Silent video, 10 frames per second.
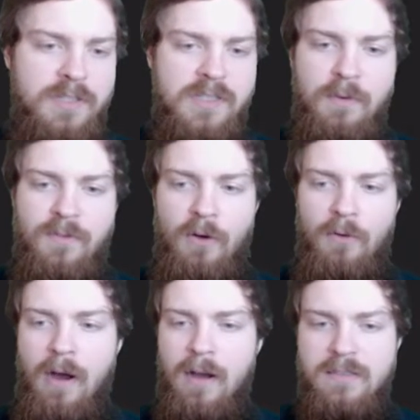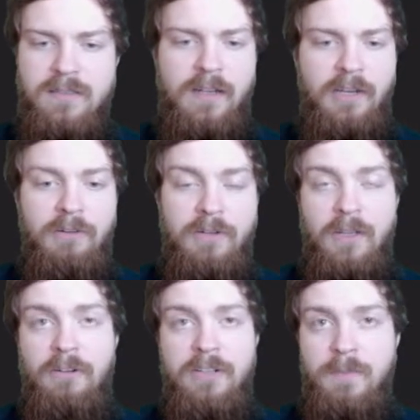with some of our rocks.
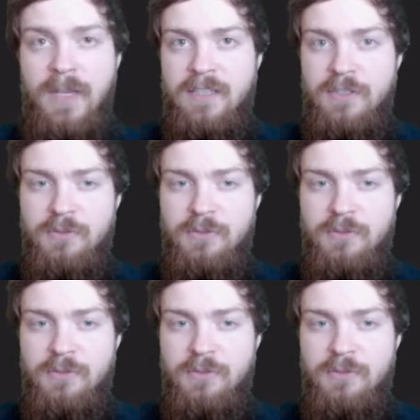Gilded Lotus makes